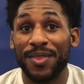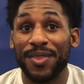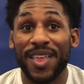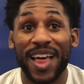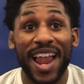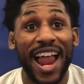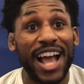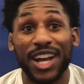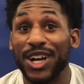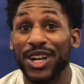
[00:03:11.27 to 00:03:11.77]

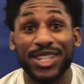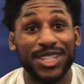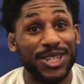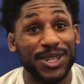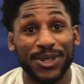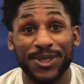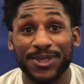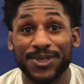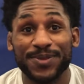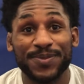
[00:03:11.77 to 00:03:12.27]
that I could
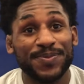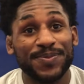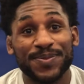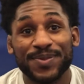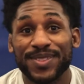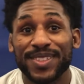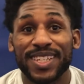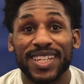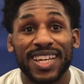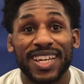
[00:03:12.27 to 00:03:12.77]
do.
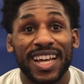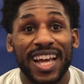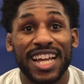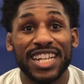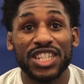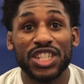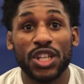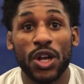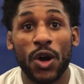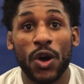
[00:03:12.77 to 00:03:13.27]

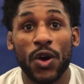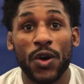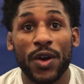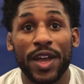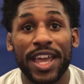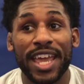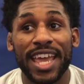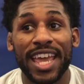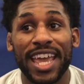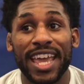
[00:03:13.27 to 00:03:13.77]
And so
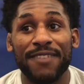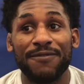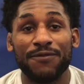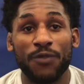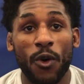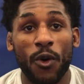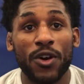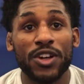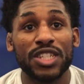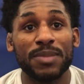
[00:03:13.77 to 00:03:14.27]
it
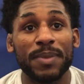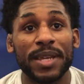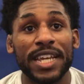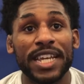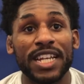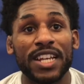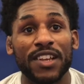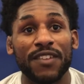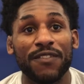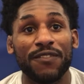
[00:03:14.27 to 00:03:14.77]
forced
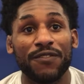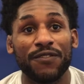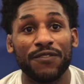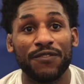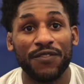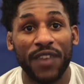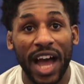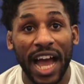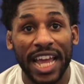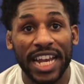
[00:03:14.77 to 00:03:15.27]
me to
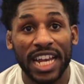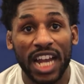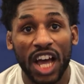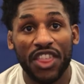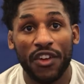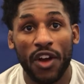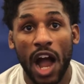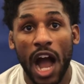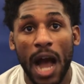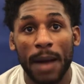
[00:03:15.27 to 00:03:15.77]
find
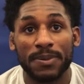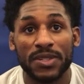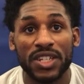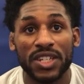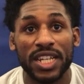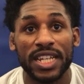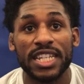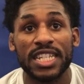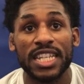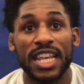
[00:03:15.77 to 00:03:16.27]
other
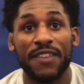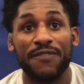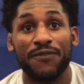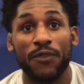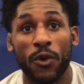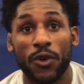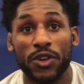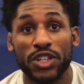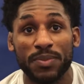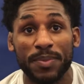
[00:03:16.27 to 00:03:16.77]
options. It
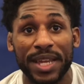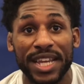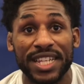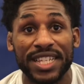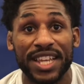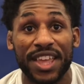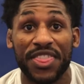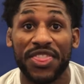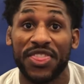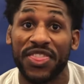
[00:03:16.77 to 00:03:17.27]
forced me
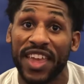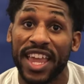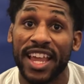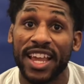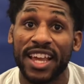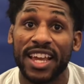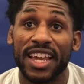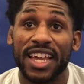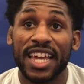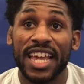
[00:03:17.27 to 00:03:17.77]
to think
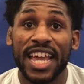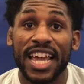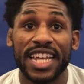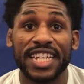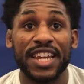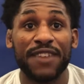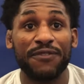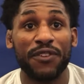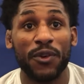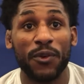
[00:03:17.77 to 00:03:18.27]

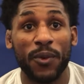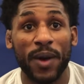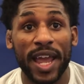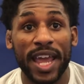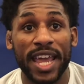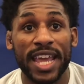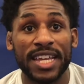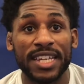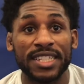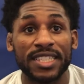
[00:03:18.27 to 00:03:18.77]
in different
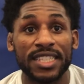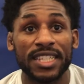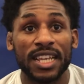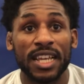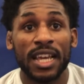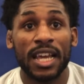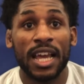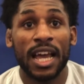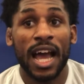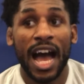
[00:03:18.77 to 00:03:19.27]
ways.
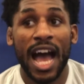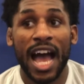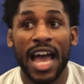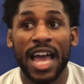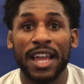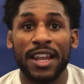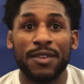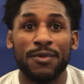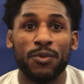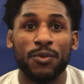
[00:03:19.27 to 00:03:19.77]

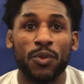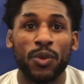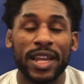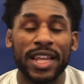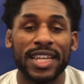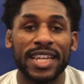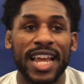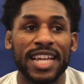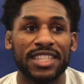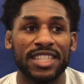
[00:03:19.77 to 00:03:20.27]
I
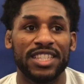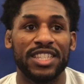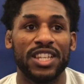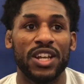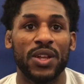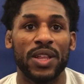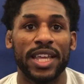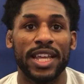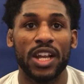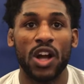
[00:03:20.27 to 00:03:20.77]
wouldn't
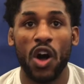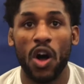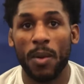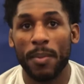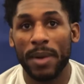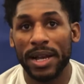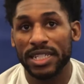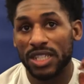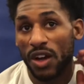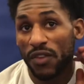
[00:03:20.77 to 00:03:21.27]
necessarily call
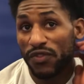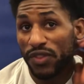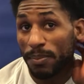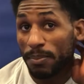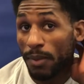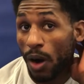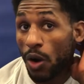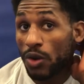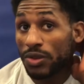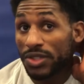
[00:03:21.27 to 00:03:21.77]
myself the
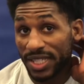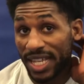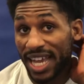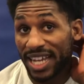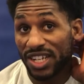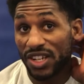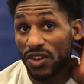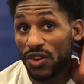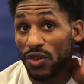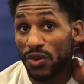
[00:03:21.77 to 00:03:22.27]
most
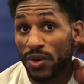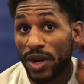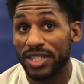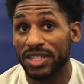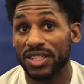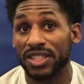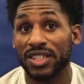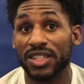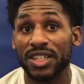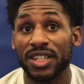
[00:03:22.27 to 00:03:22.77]
technical
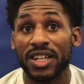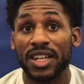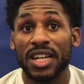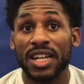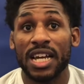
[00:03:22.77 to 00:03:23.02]
wrestler,